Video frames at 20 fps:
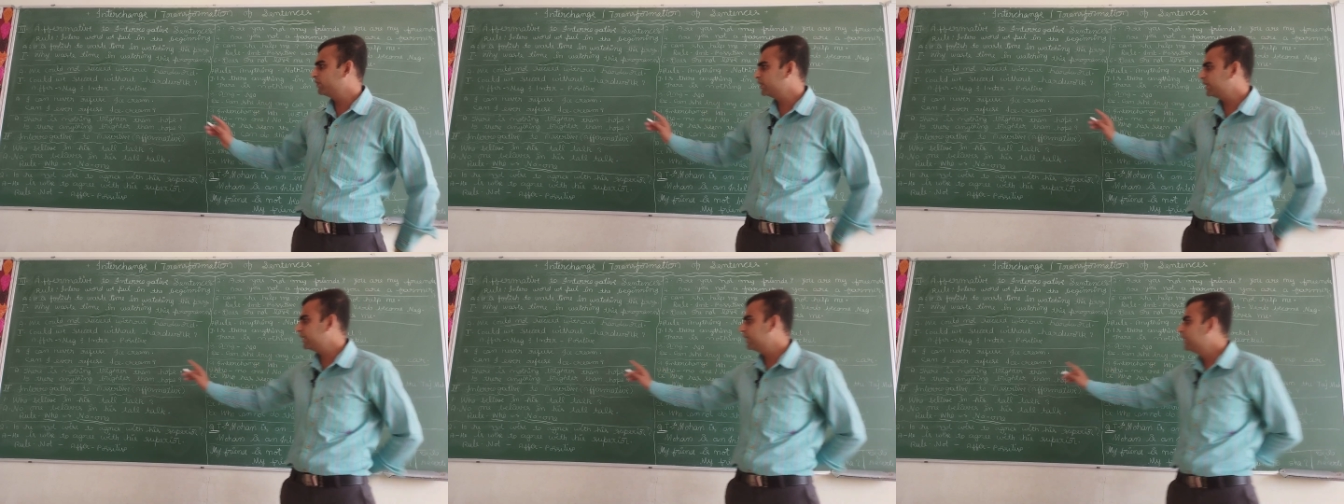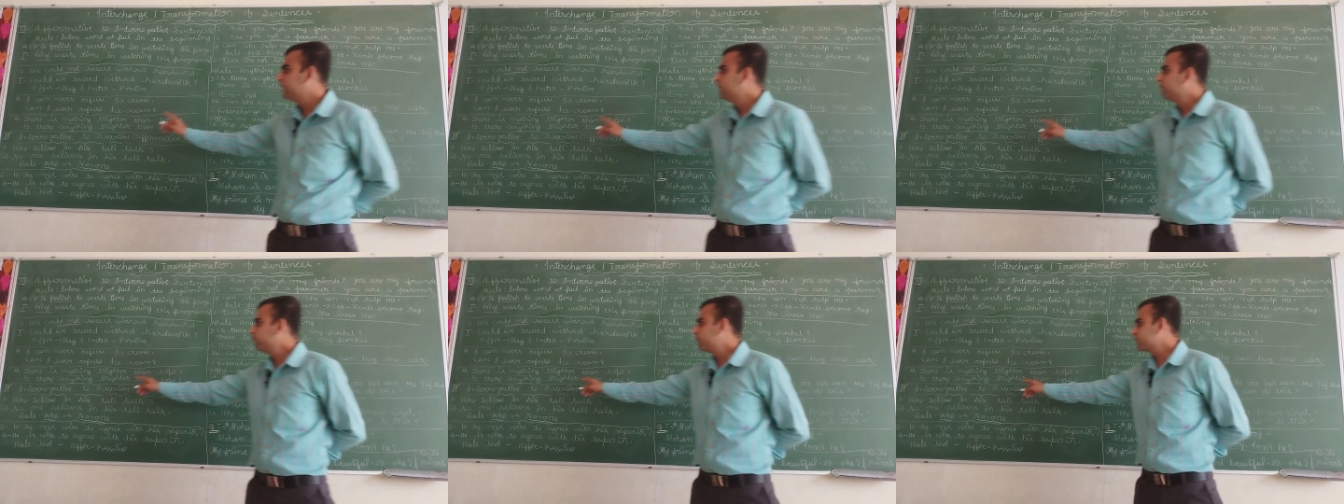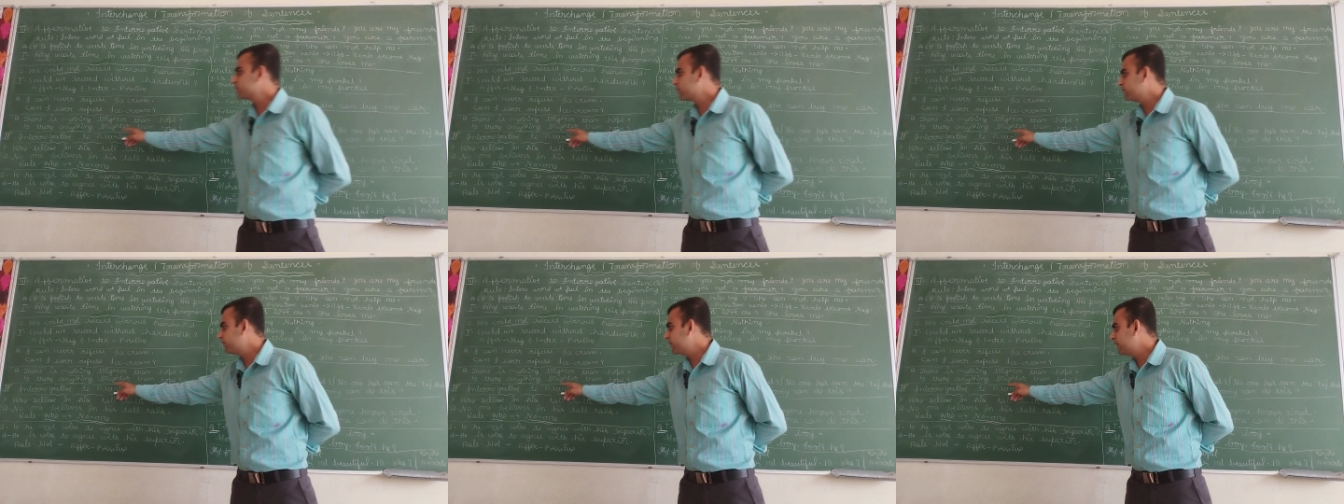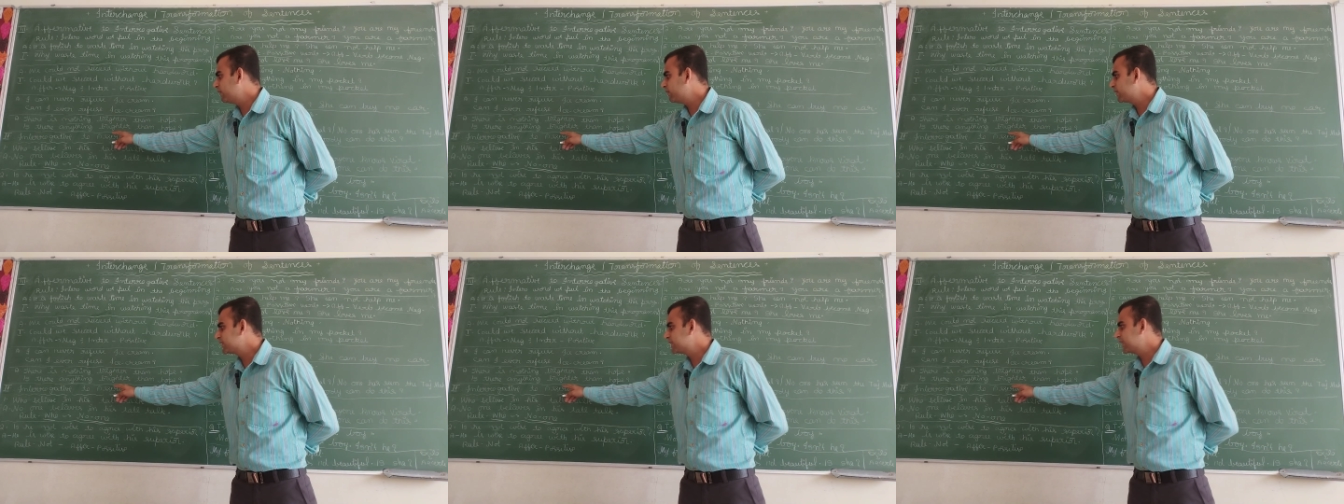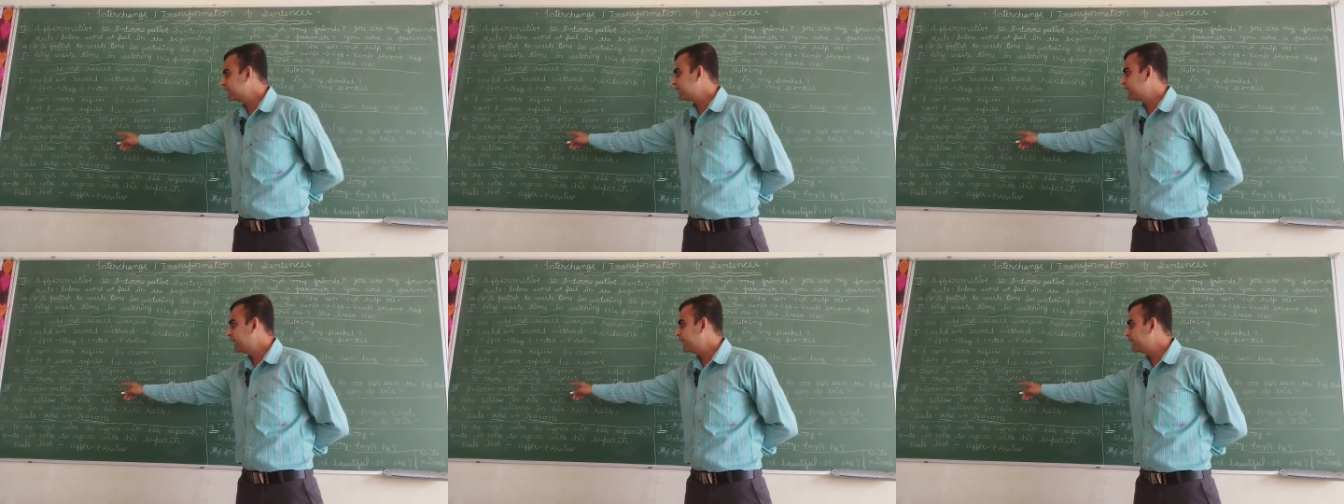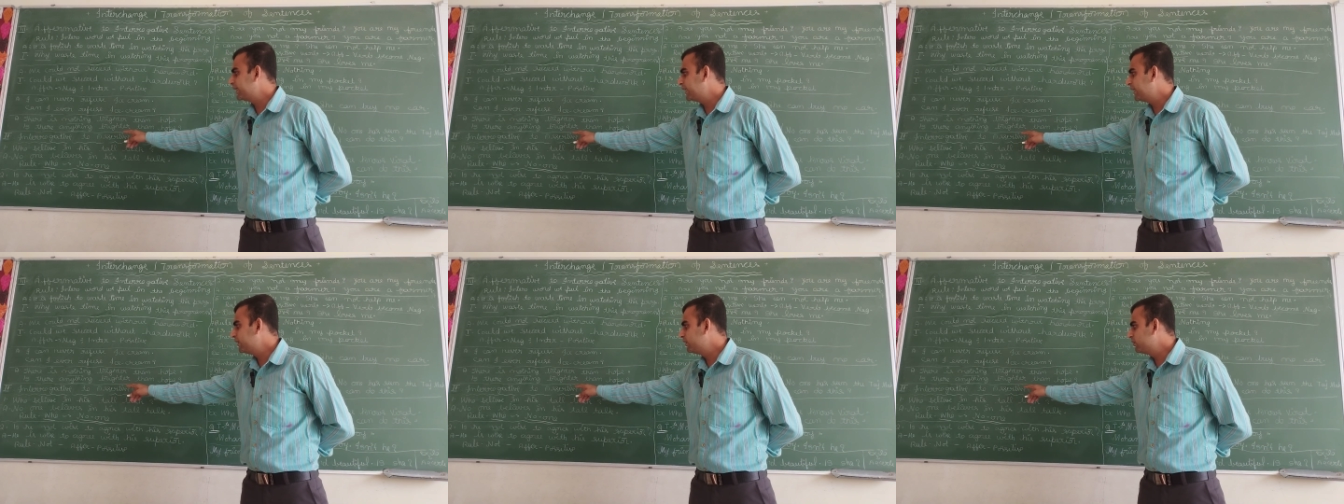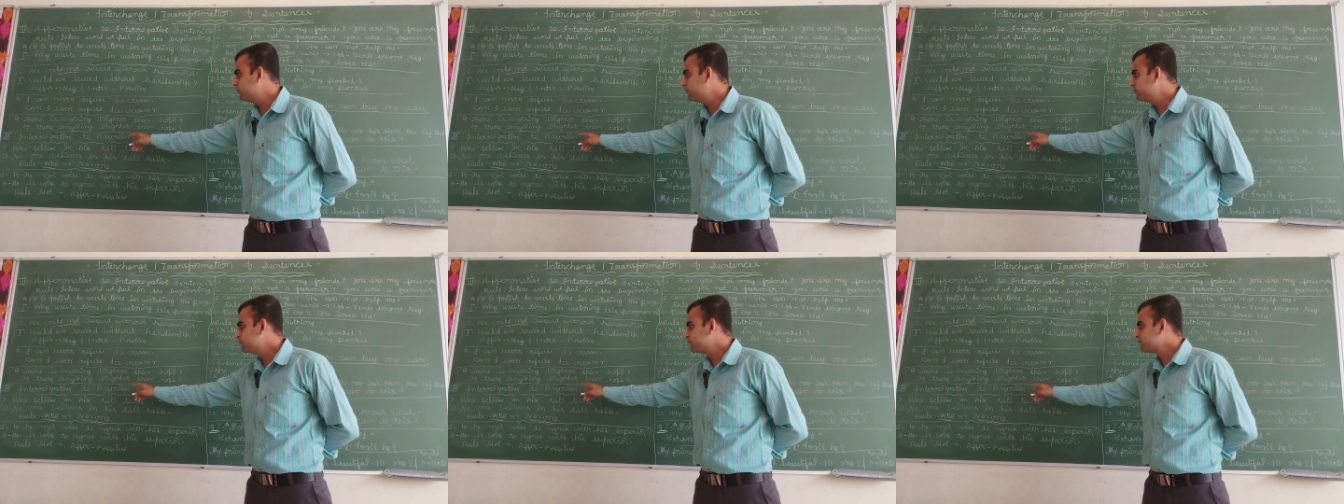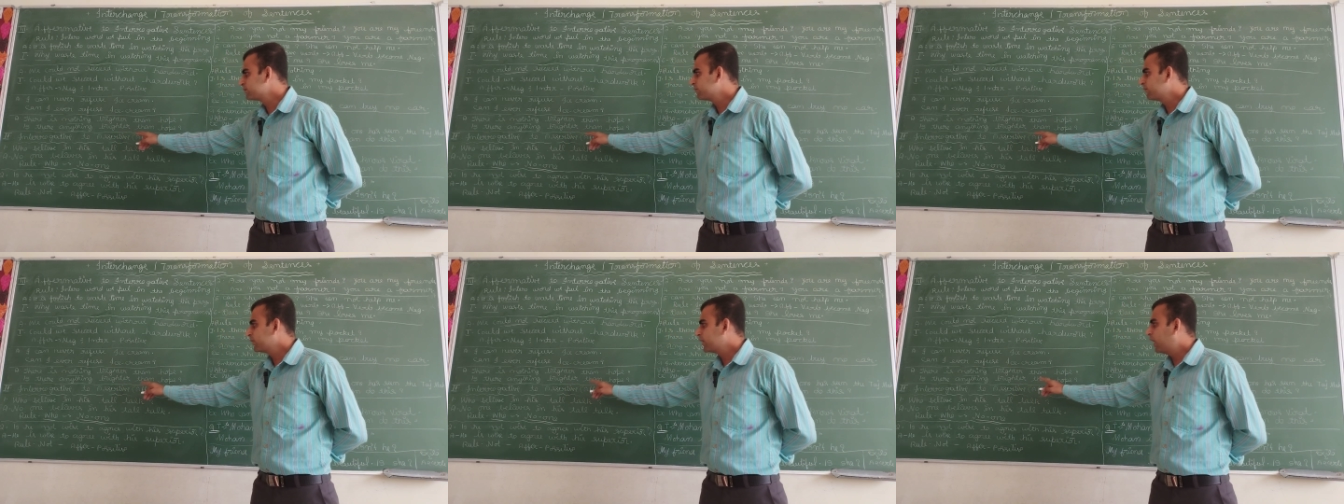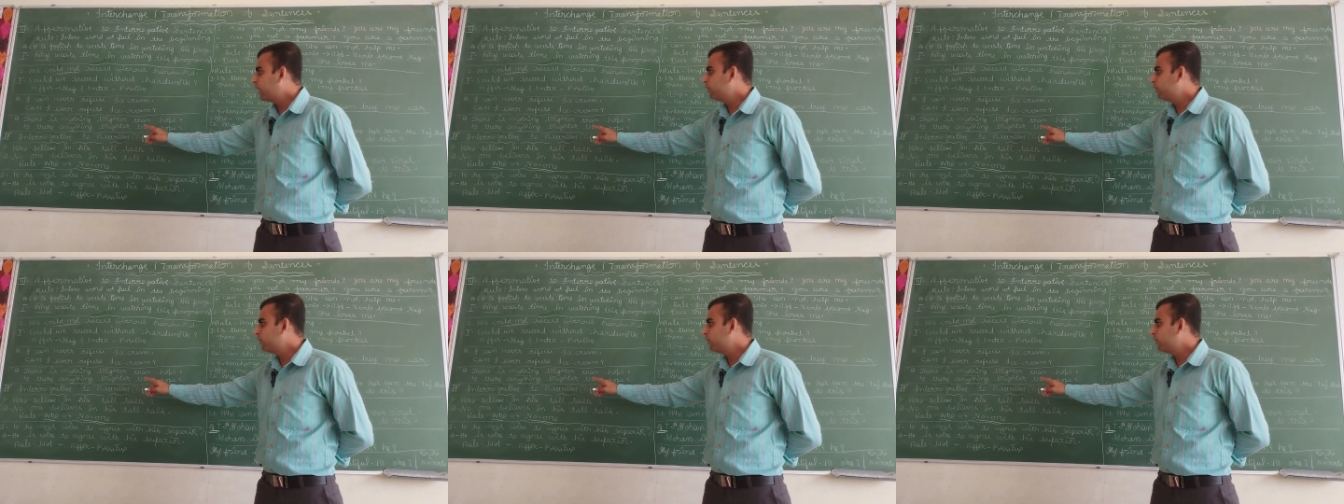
Okay. First of all, once again I tell you